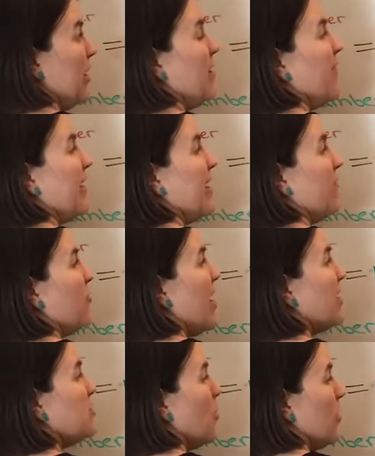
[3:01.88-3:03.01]
If I gave you the
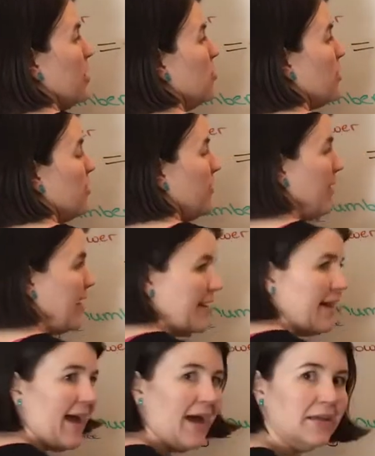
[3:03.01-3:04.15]
exponent, you could rewrite it
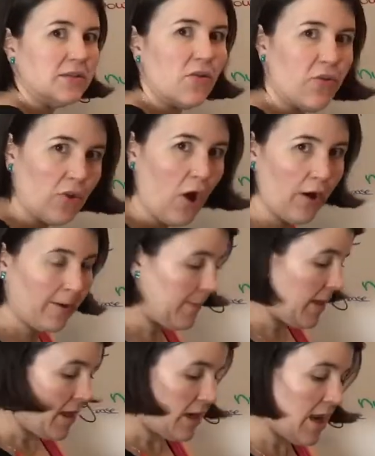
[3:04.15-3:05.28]
as the log.
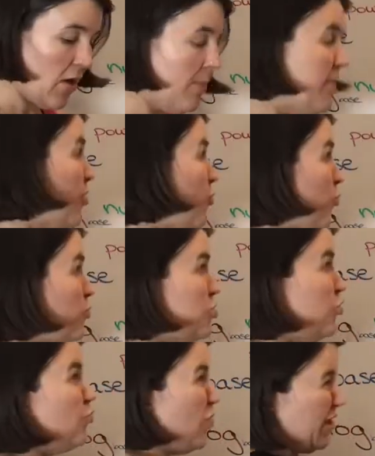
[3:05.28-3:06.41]
Now I'm going to
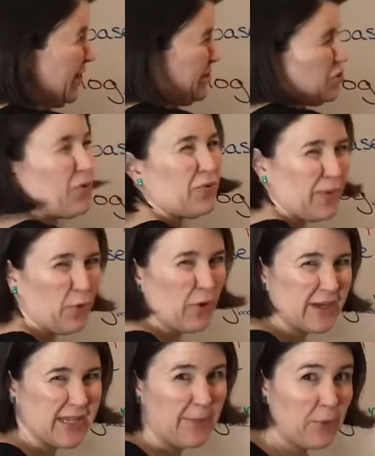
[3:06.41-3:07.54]
do like 2 or 3 more
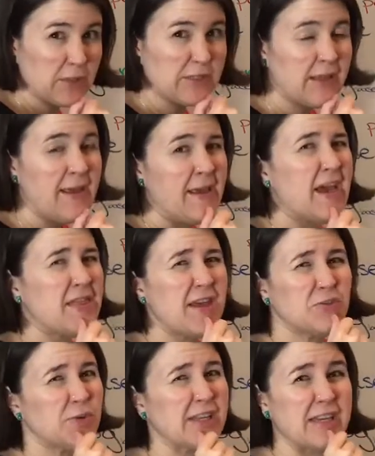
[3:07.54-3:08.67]
examples, and that's
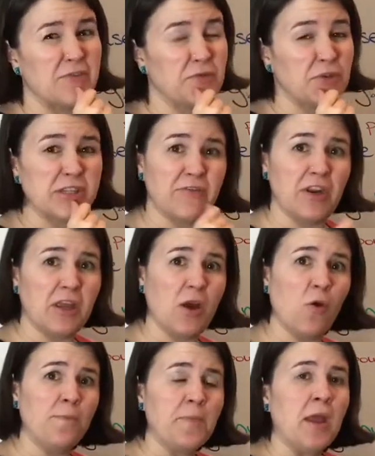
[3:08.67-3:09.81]
really it for this video.
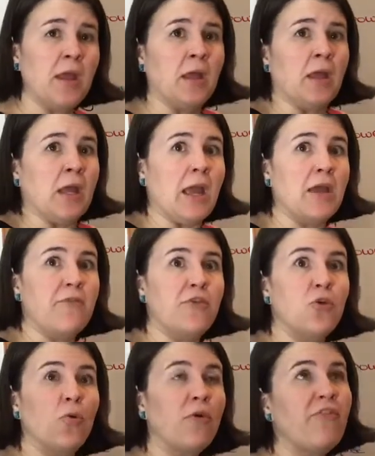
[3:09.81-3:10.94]
If
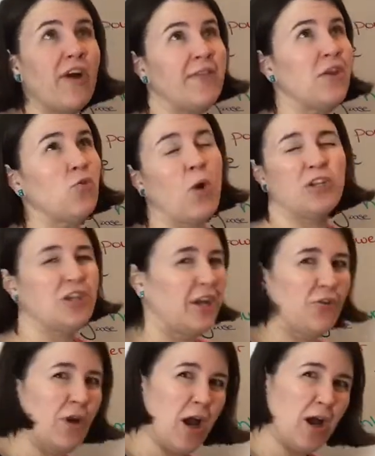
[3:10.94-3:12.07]
you find that you watch it and you're
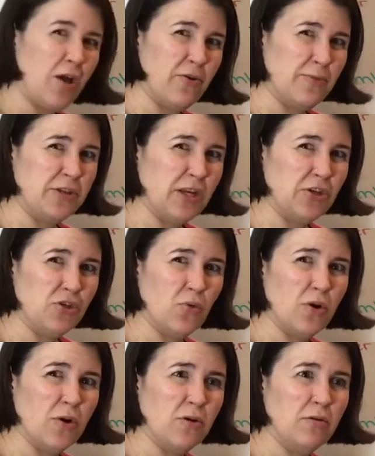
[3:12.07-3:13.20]
not 100% sure,